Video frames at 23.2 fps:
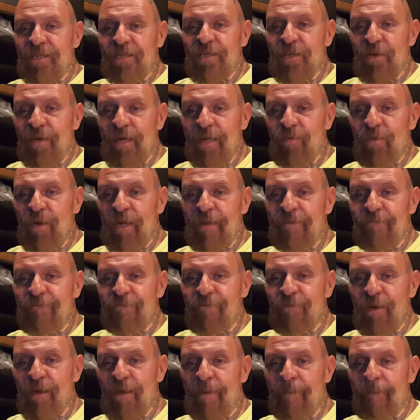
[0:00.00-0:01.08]
So anyway,
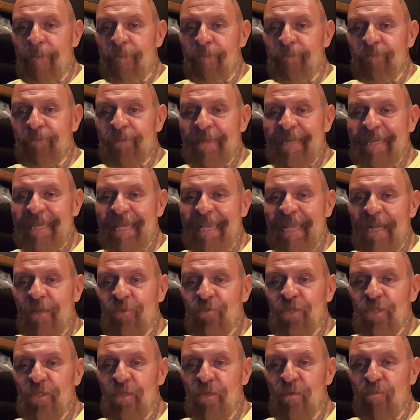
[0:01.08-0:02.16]
from
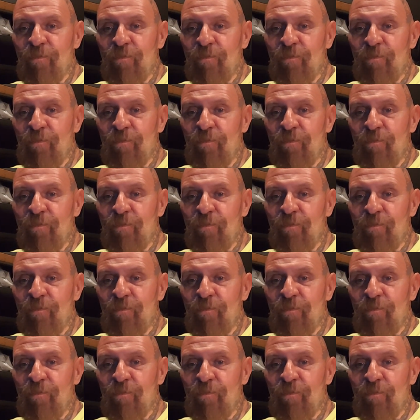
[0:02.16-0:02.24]
Council